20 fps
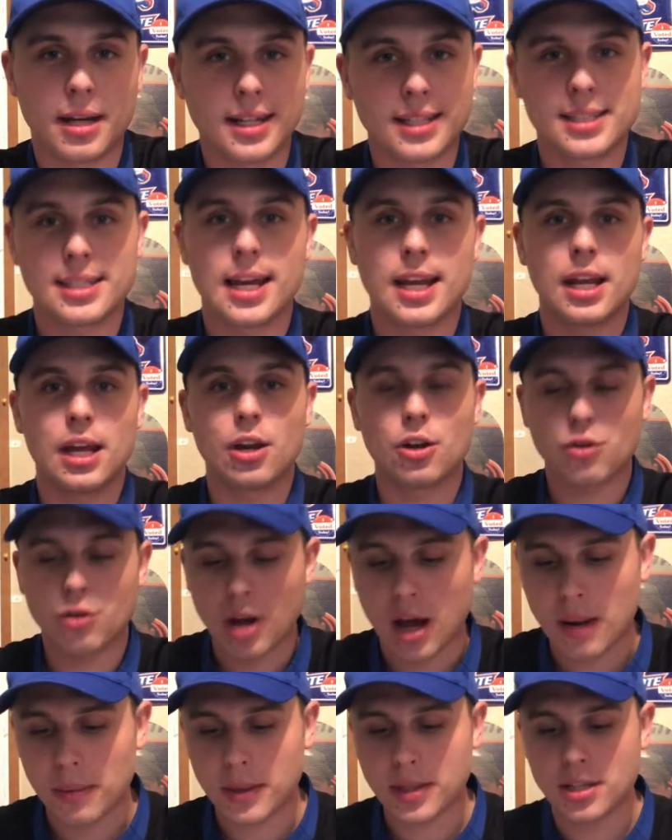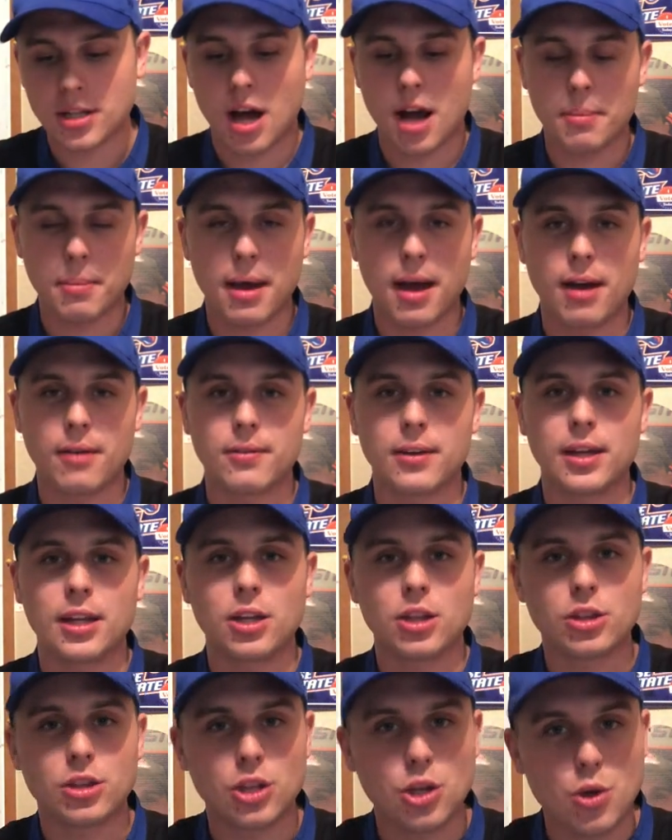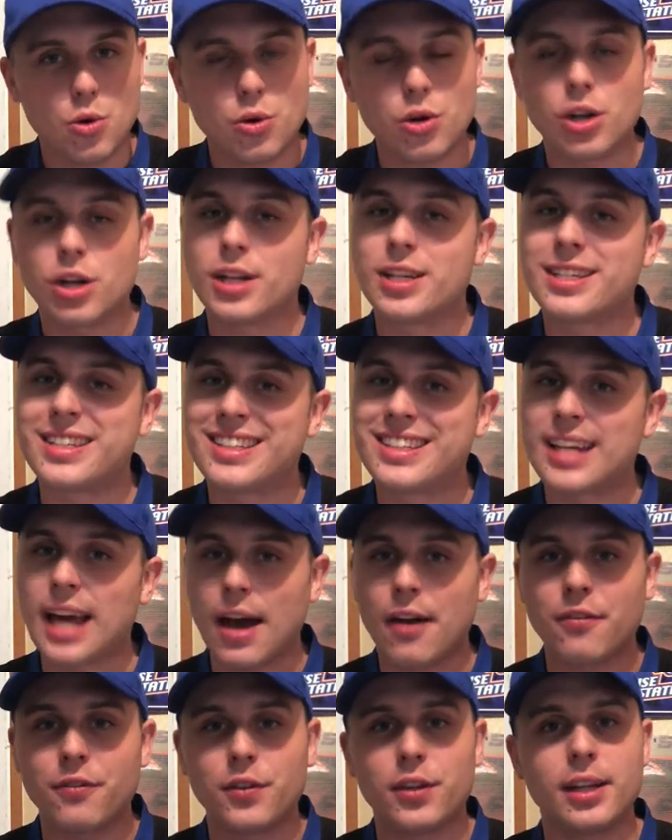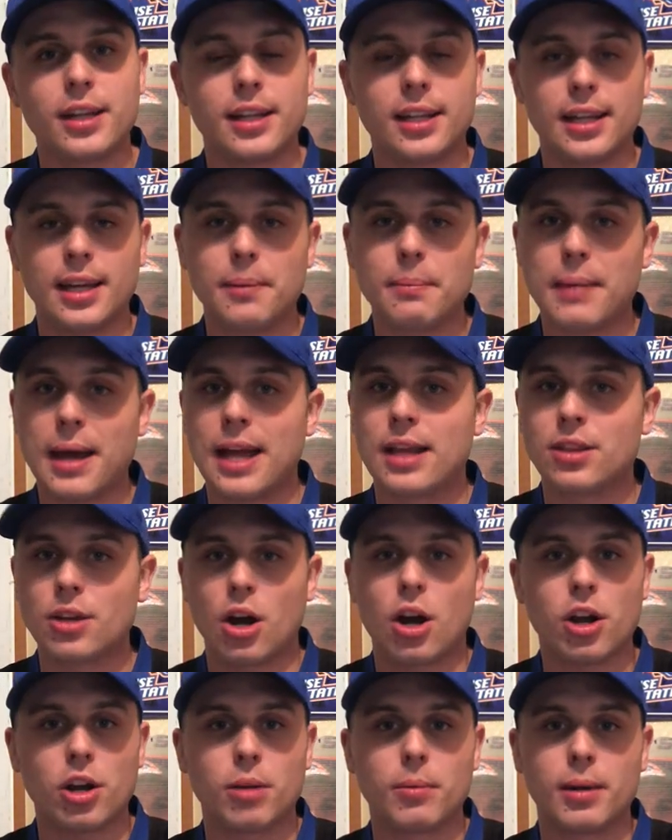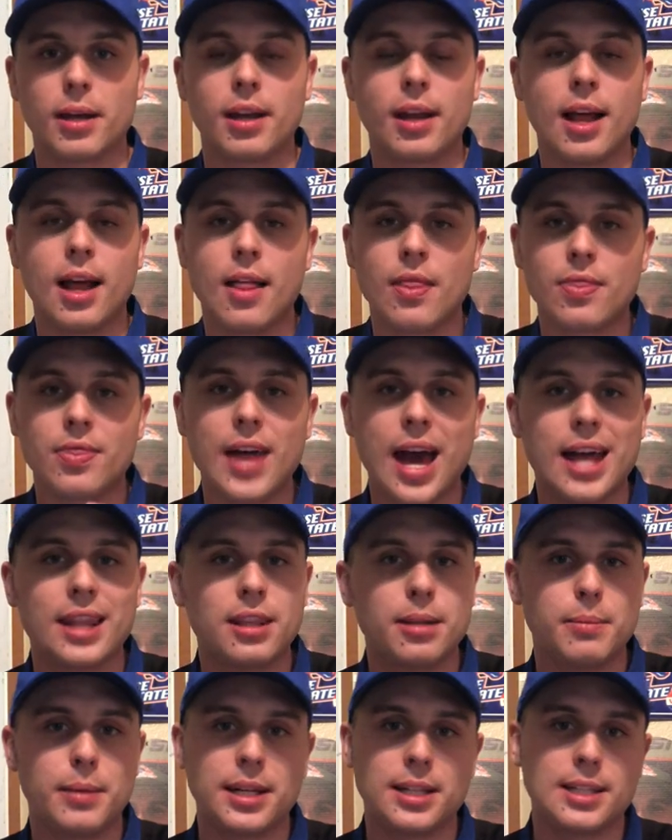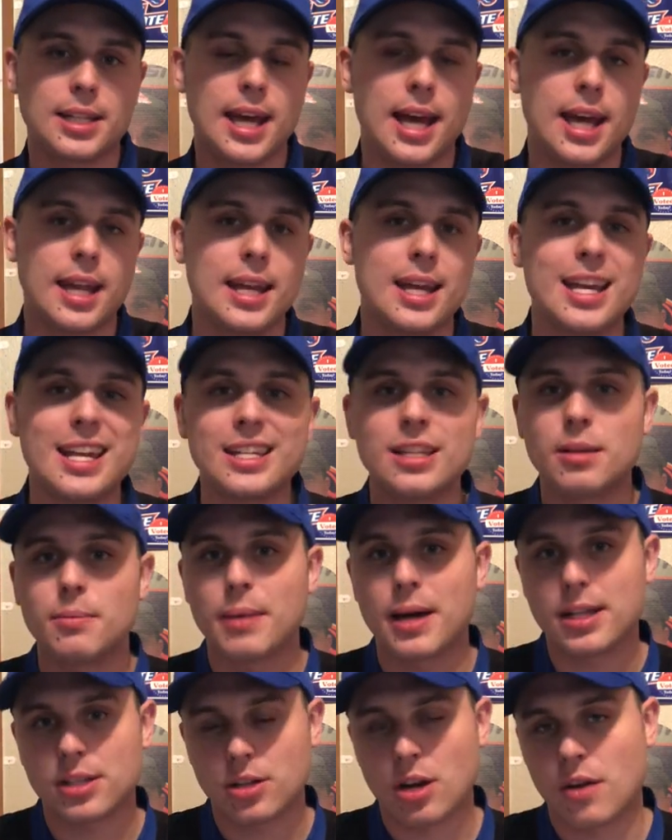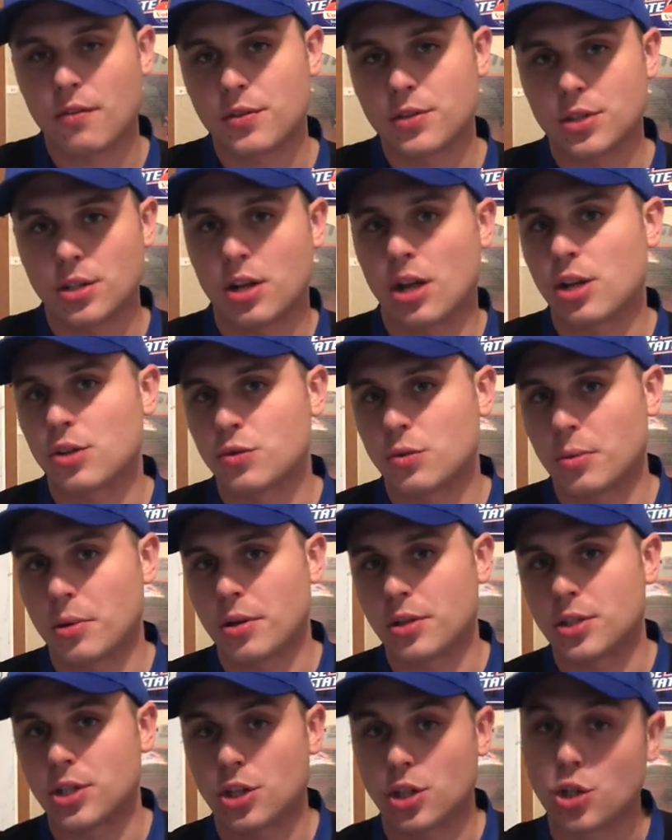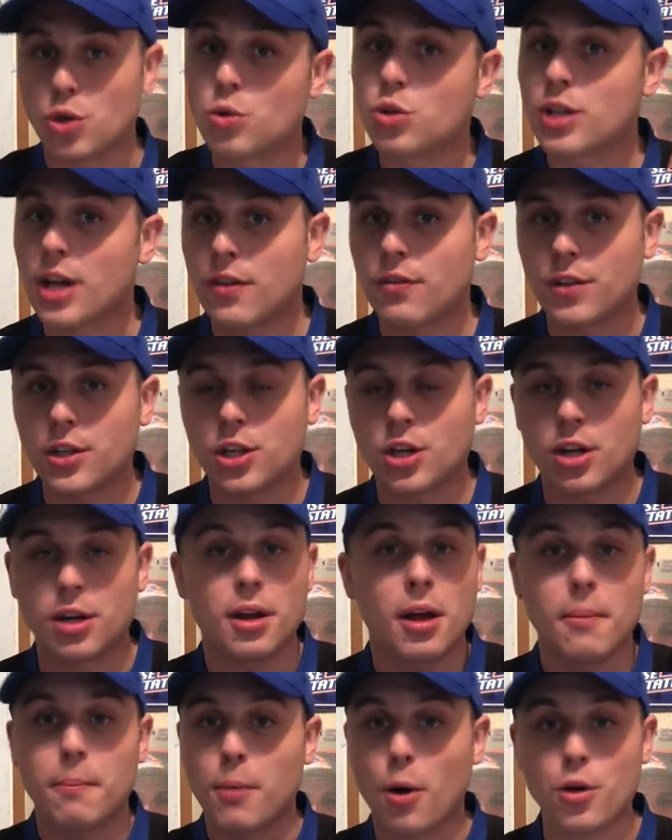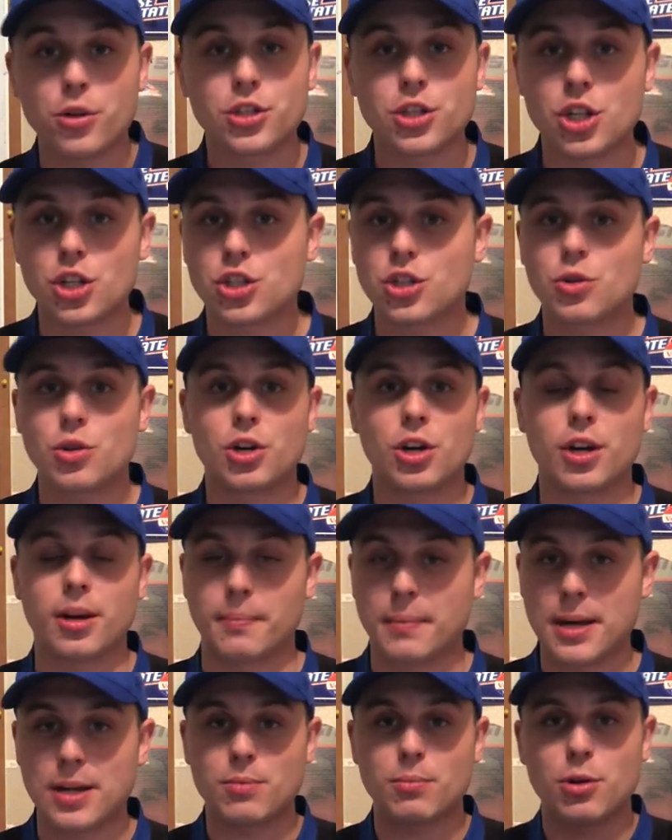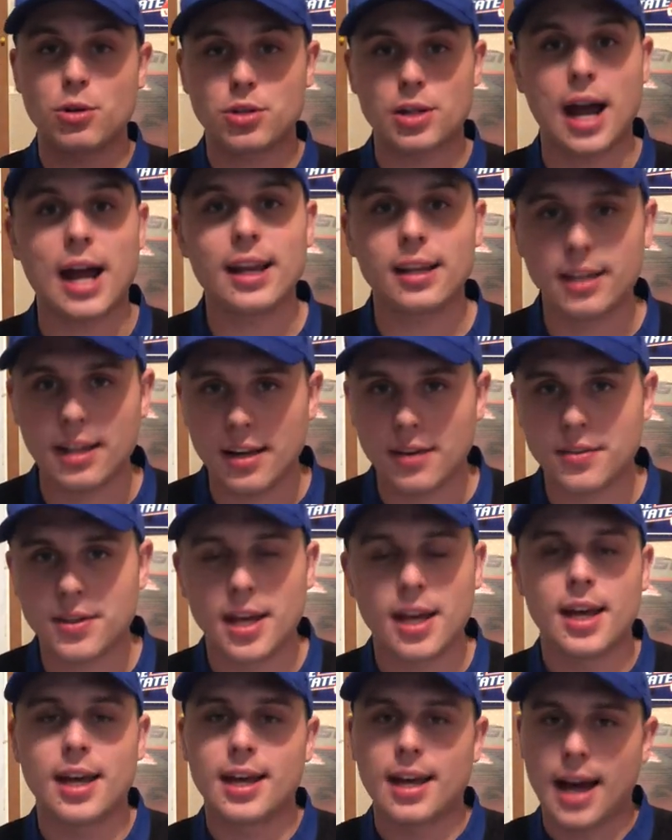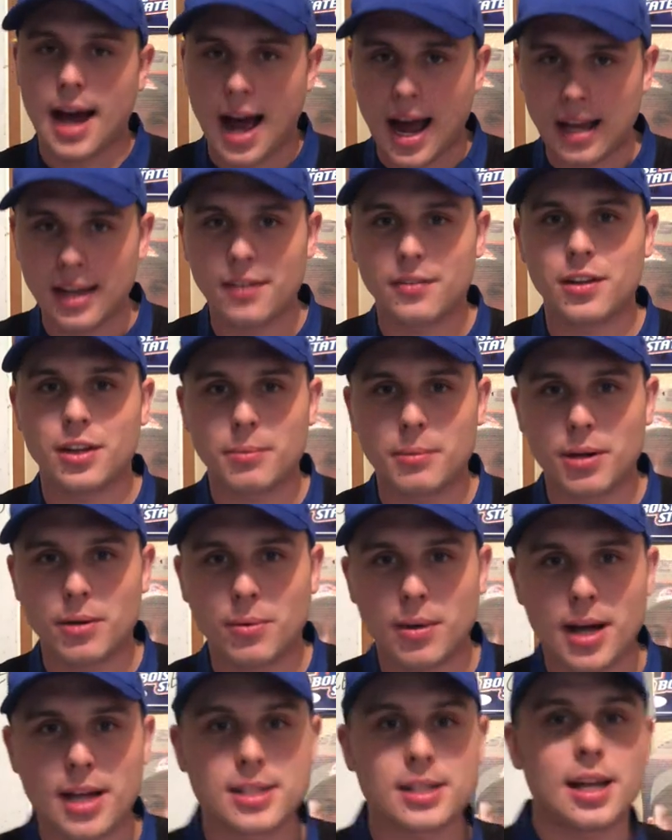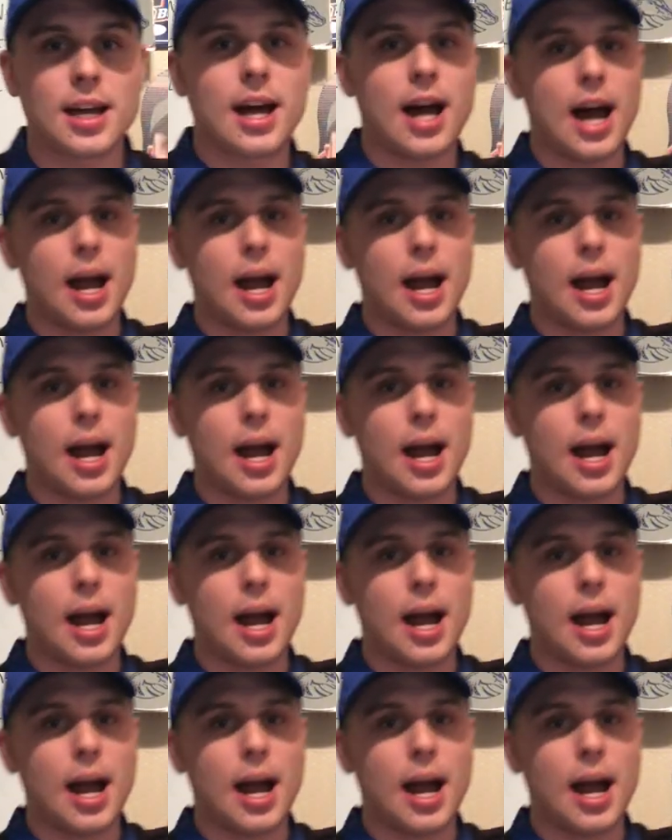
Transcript: Like I said, incredibly top heavy. You could definitely make the argument that the Big Ten is the best conference in college football this year. You definitely could. Most years you couldn't. I lived in the Midwest.